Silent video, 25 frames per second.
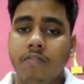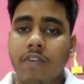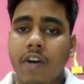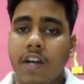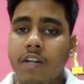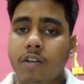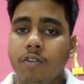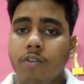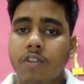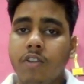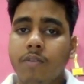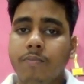
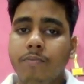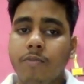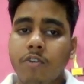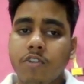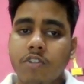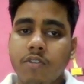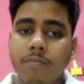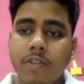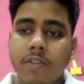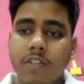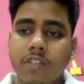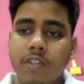find all the
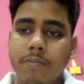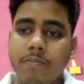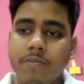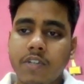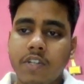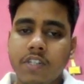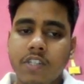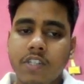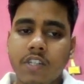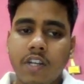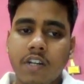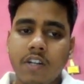possible
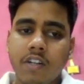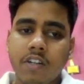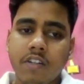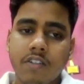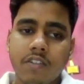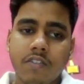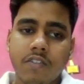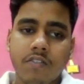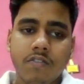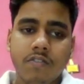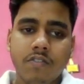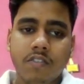subsets and
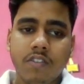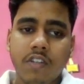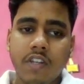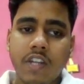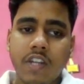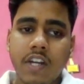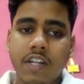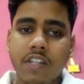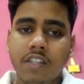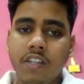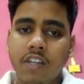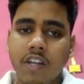
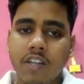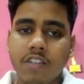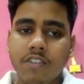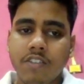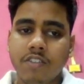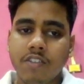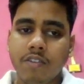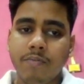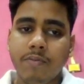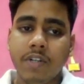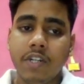get the answer,